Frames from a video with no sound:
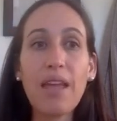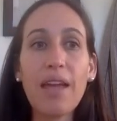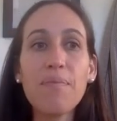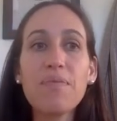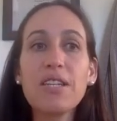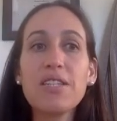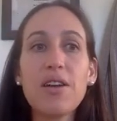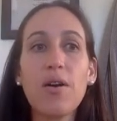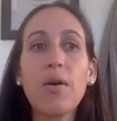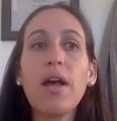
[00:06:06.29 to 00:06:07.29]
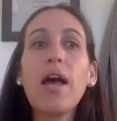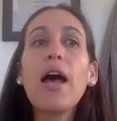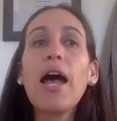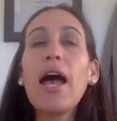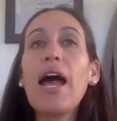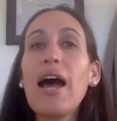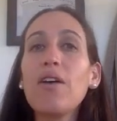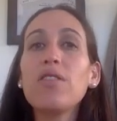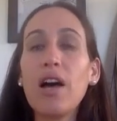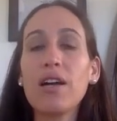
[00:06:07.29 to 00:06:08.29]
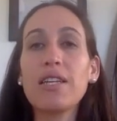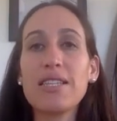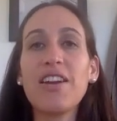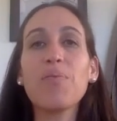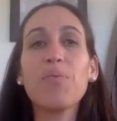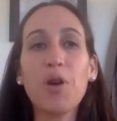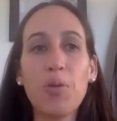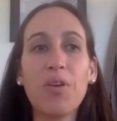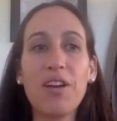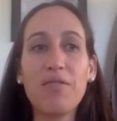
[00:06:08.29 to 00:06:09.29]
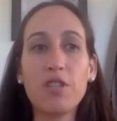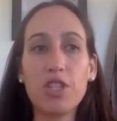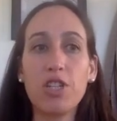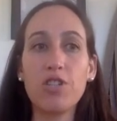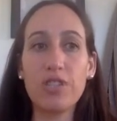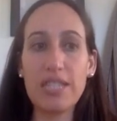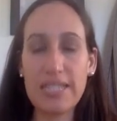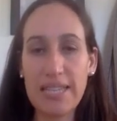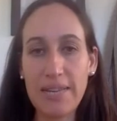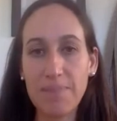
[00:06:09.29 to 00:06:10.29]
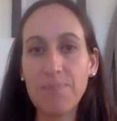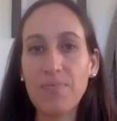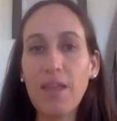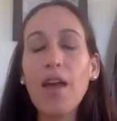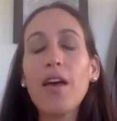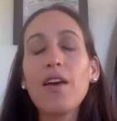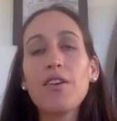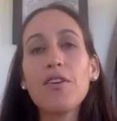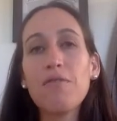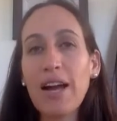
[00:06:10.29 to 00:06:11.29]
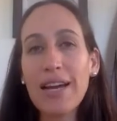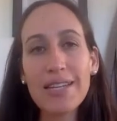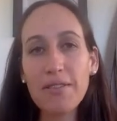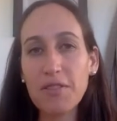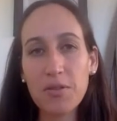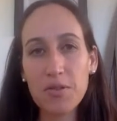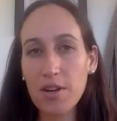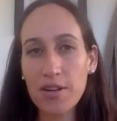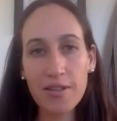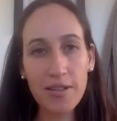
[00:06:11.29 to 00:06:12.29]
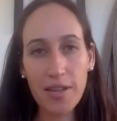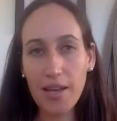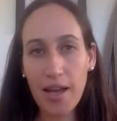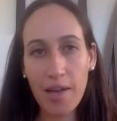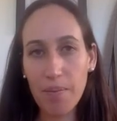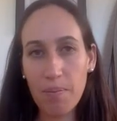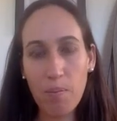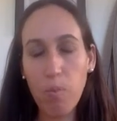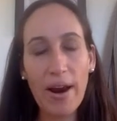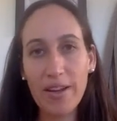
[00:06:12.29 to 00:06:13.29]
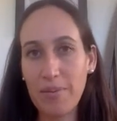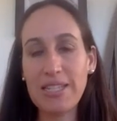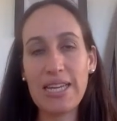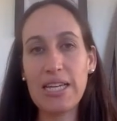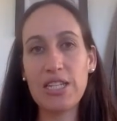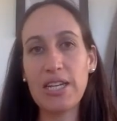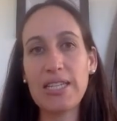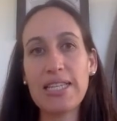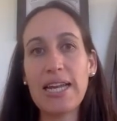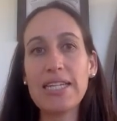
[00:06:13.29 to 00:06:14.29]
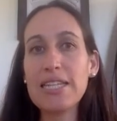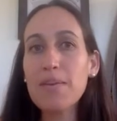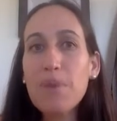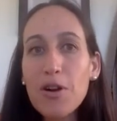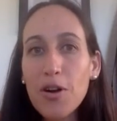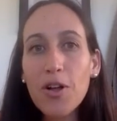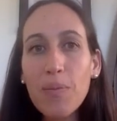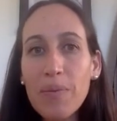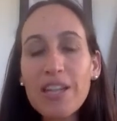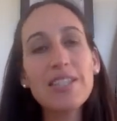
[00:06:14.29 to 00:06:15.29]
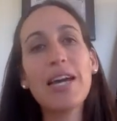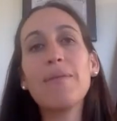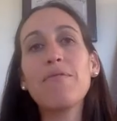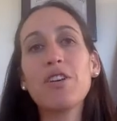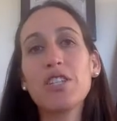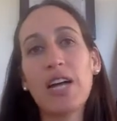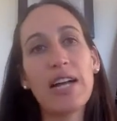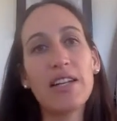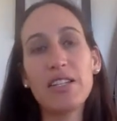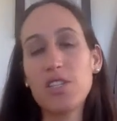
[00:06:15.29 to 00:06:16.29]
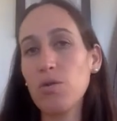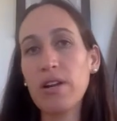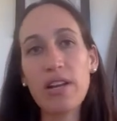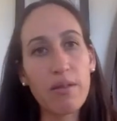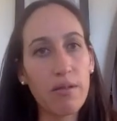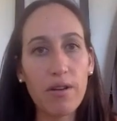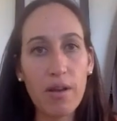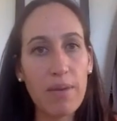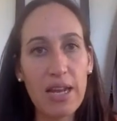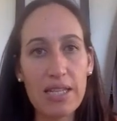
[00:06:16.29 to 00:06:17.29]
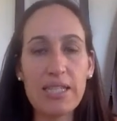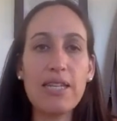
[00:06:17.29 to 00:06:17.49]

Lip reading: Okay, so how long is it appropriate for children to sit? You'll find if you start looking up recommendations that a typical meal time for a child is 20 to 30 minutes.